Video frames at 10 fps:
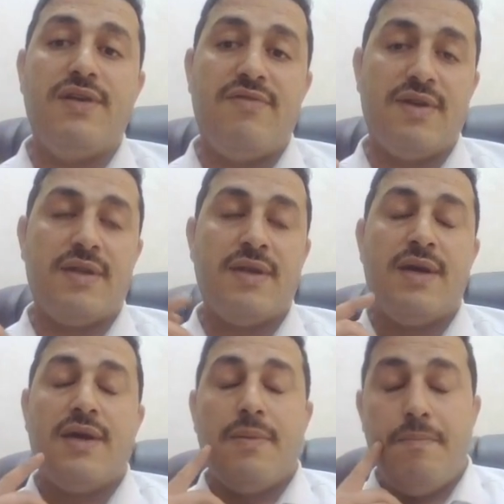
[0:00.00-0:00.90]
even
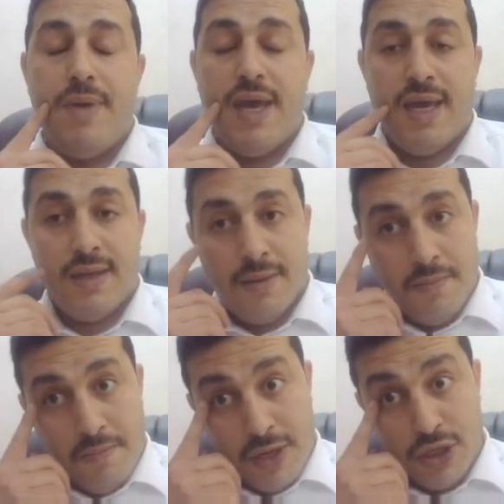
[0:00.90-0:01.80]
pain
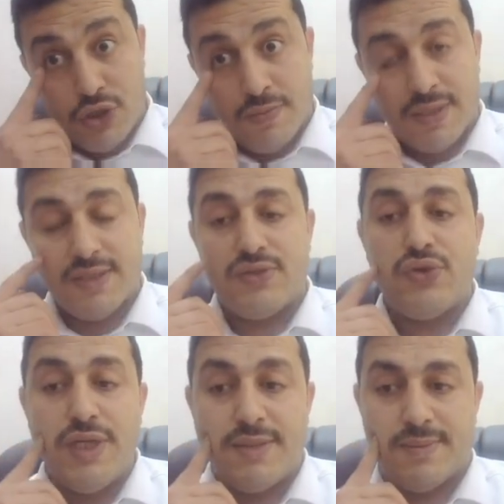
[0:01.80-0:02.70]
management
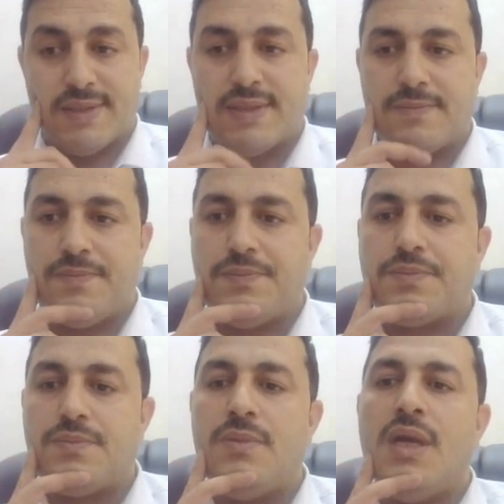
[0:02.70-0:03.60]
treatments.
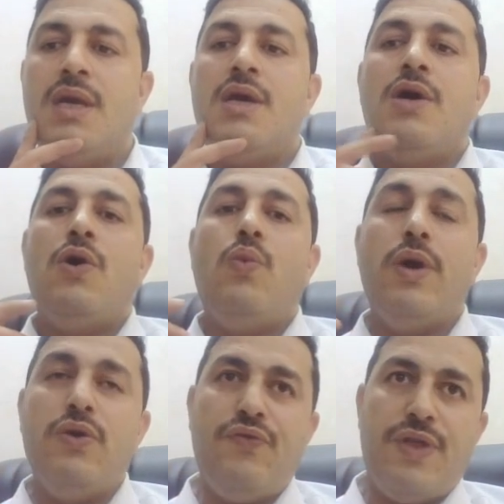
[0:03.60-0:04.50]

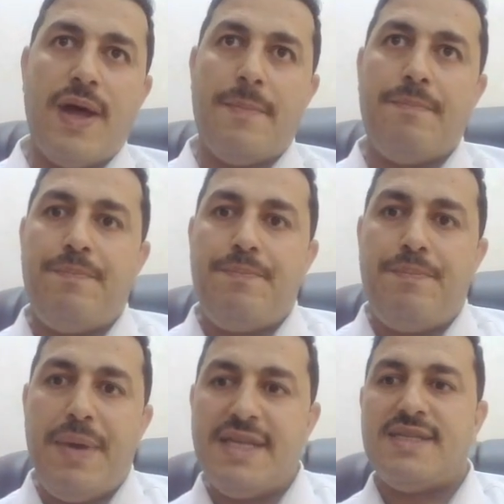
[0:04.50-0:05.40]
One of the
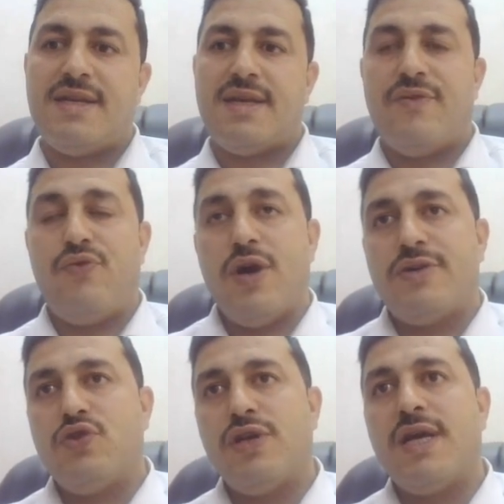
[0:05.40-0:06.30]
basic, if we are
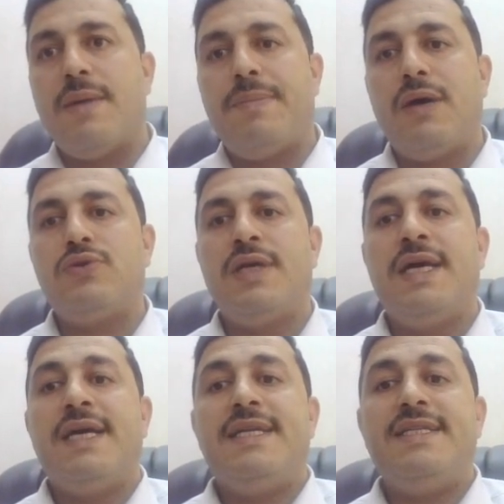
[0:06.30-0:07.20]
talking about
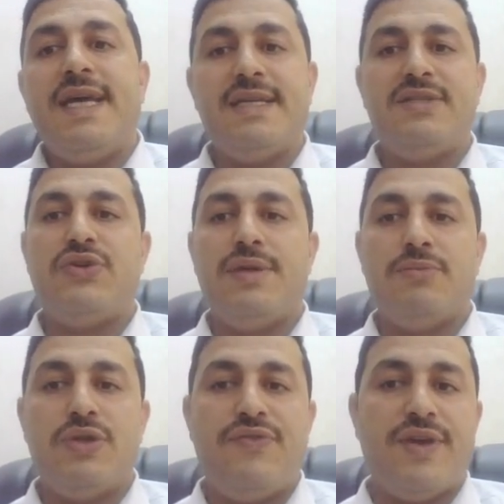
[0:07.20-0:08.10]
dietary
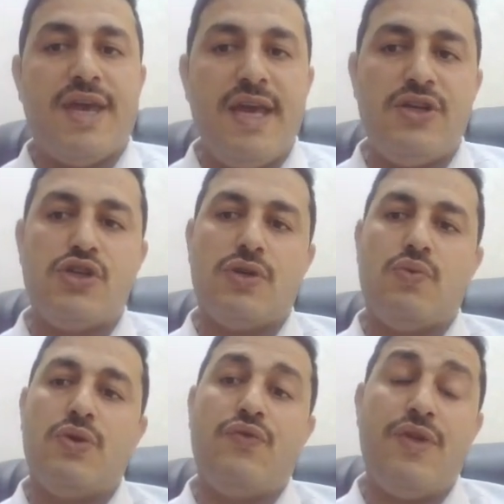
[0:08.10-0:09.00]
modification,
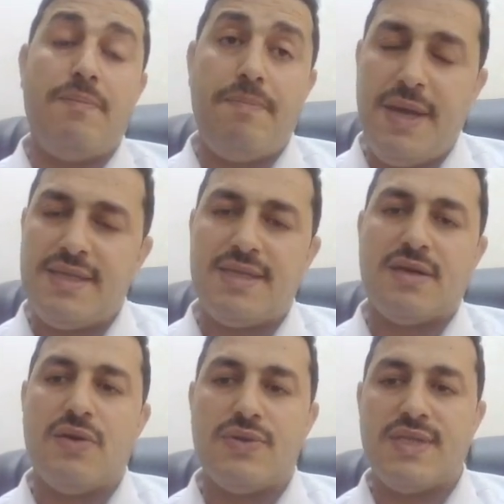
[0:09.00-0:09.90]
one of the
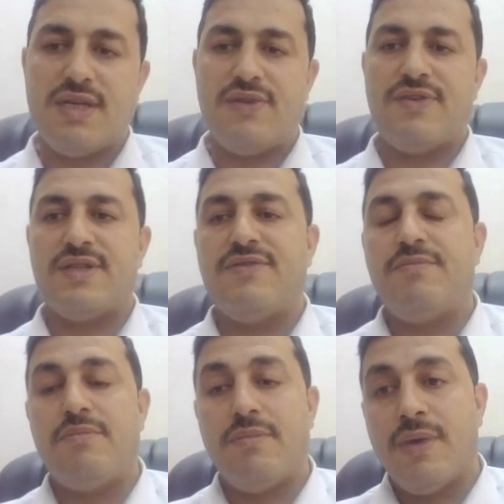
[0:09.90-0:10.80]
basic conservative
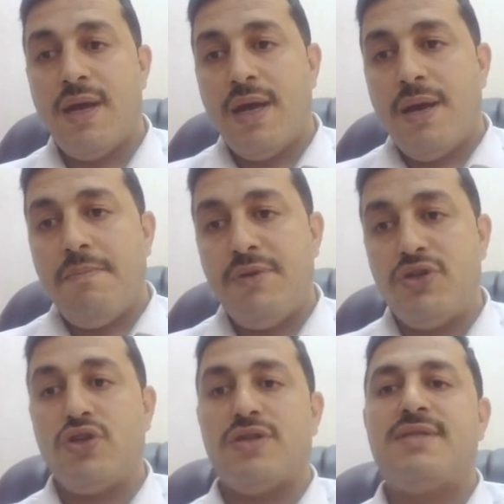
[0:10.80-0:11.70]

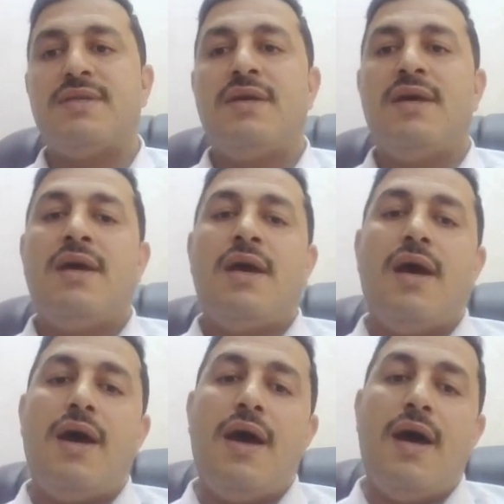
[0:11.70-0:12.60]
measures
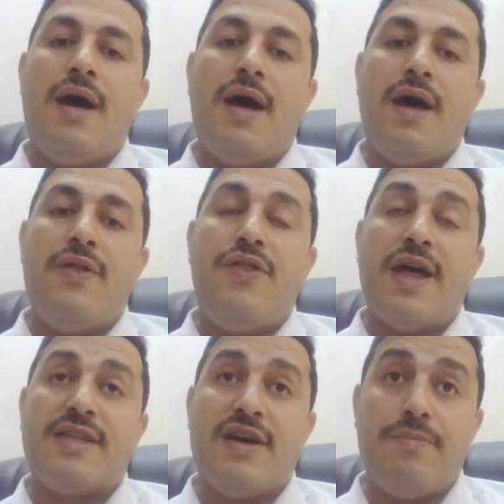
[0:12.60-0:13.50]

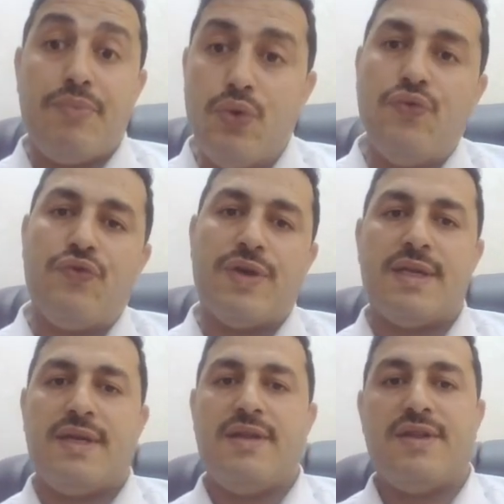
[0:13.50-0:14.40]
that are proven
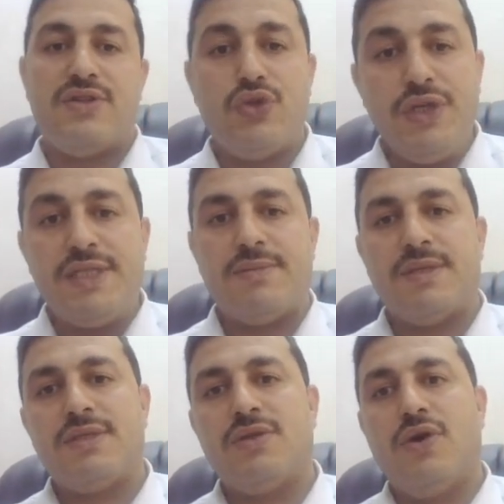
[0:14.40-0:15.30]
in the
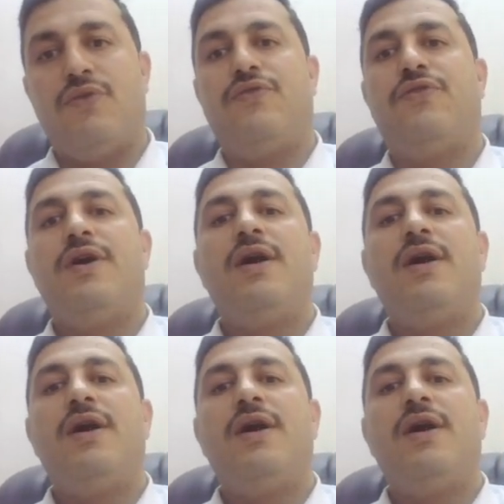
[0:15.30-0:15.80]
treatment of